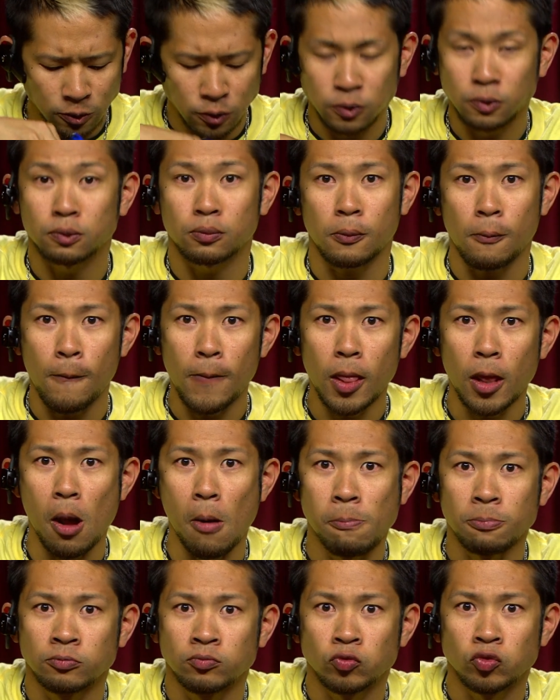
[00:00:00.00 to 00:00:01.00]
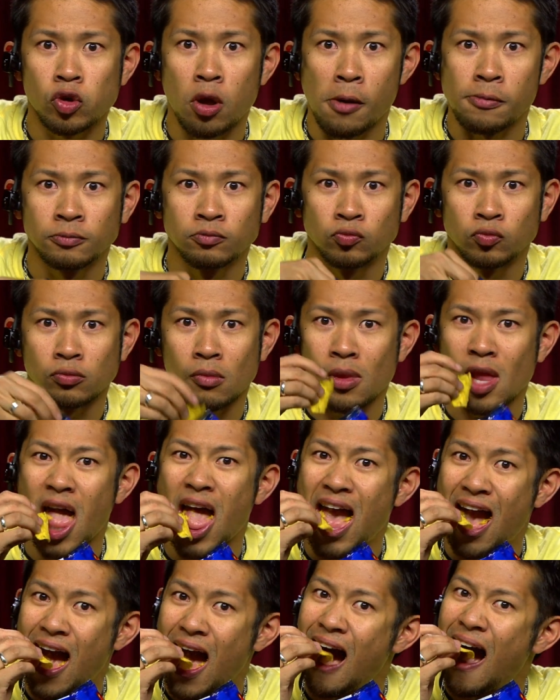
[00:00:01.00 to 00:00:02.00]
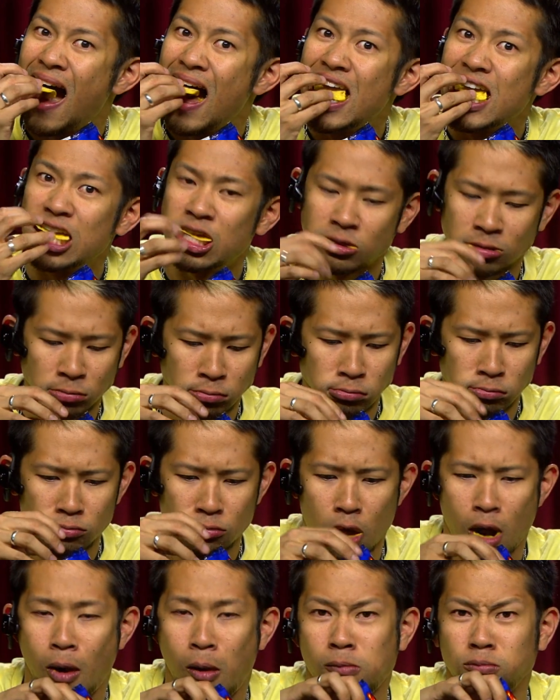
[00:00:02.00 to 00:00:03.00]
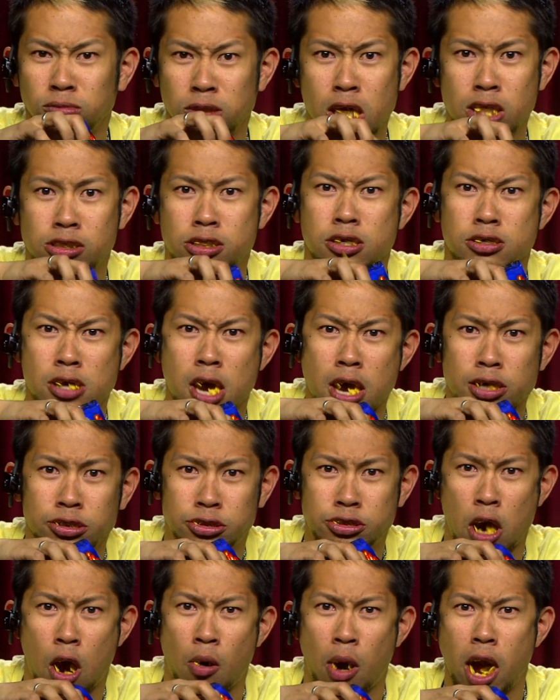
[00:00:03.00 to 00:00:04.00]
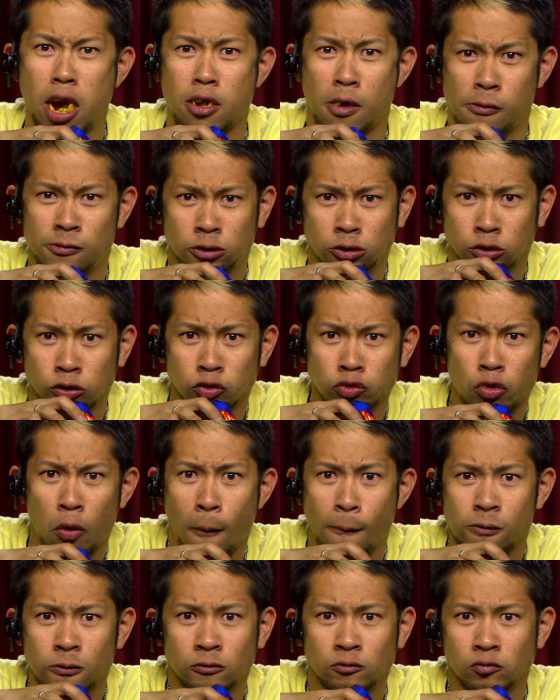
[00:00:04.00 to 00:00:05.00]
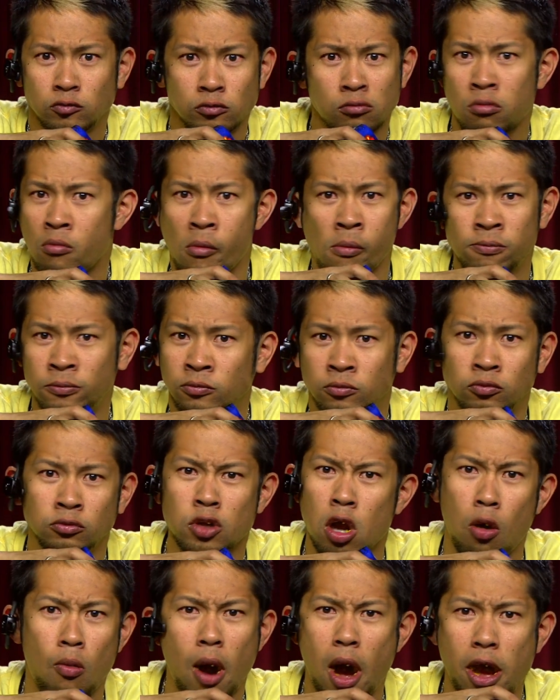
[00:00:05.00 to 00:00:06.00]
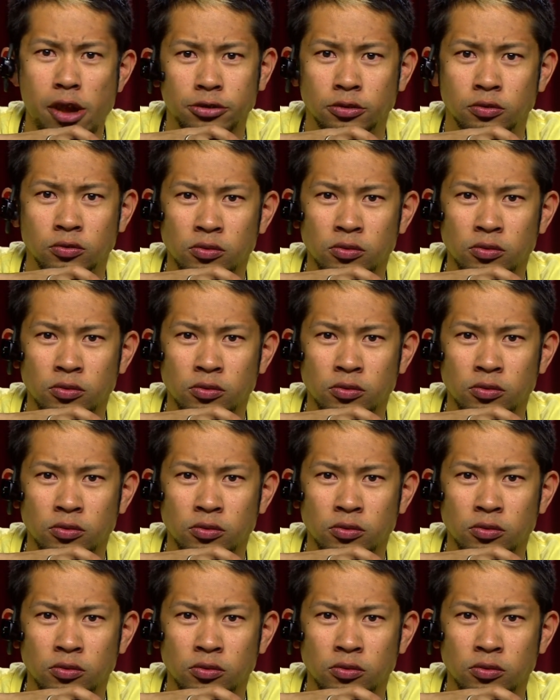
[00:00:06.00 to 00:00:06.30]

won't help. Just shut up and fight. Not today, Joey. Mm -mm, no way.